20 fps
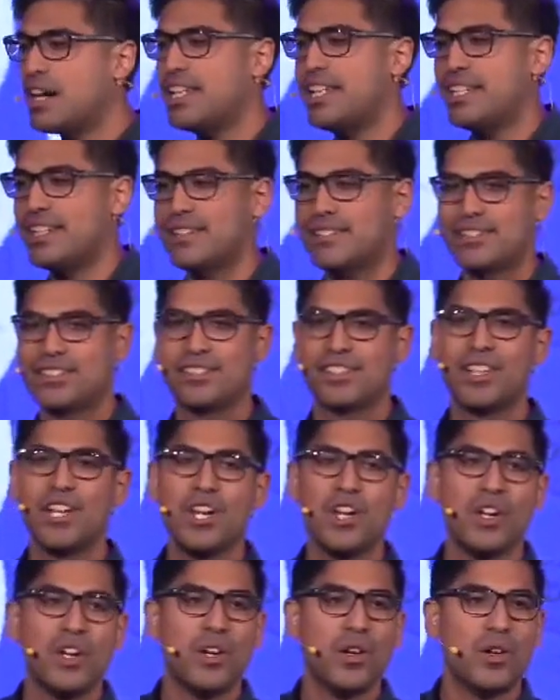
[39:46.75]
audience?
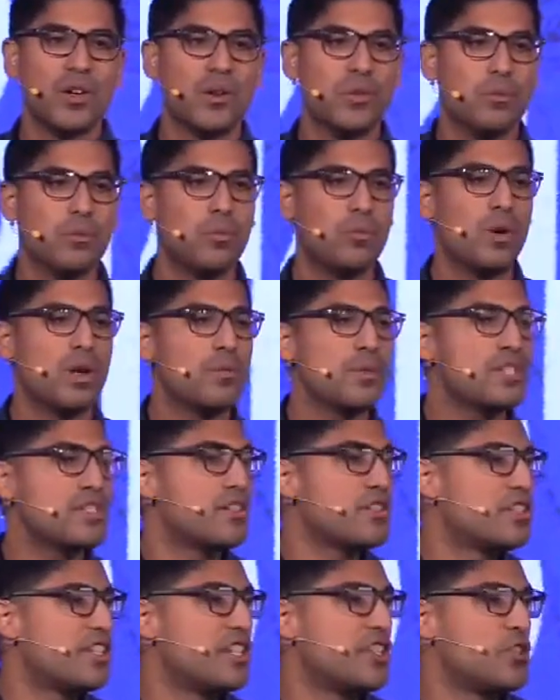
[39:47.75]
What
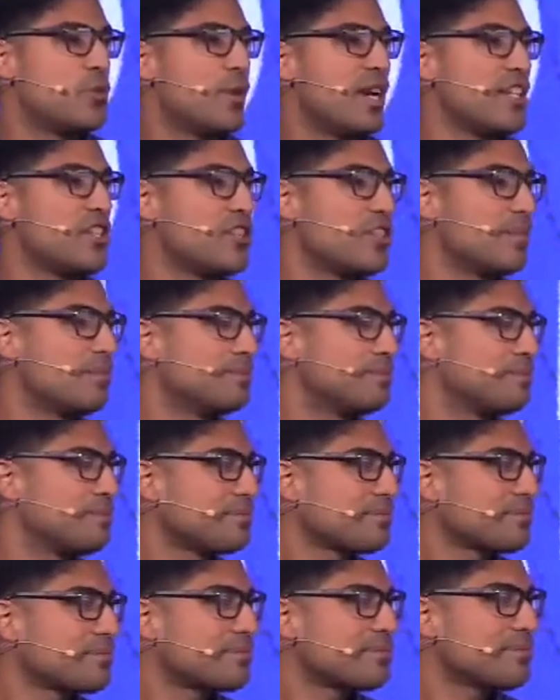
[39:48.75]
was their situation?
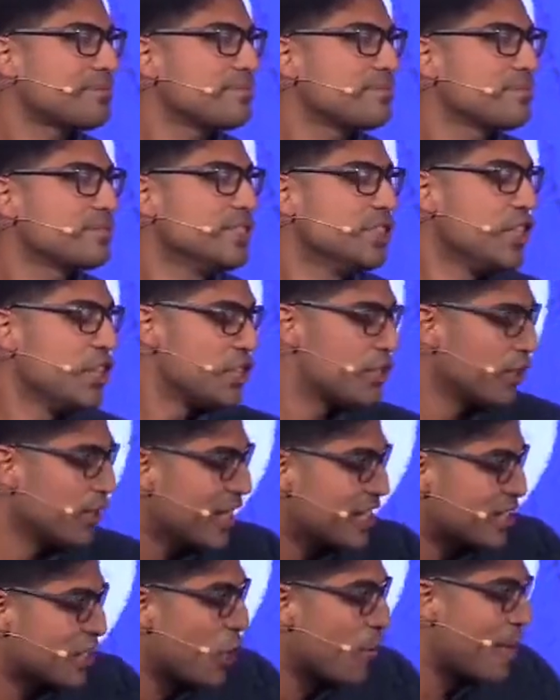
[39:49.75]
So
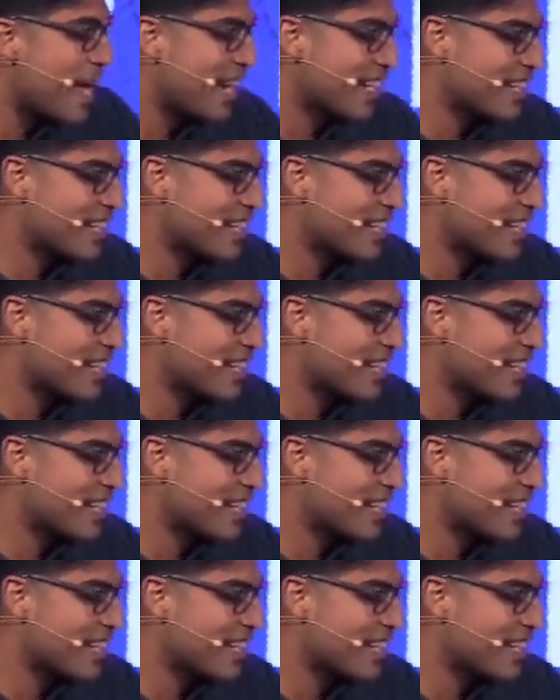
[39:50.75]
let's go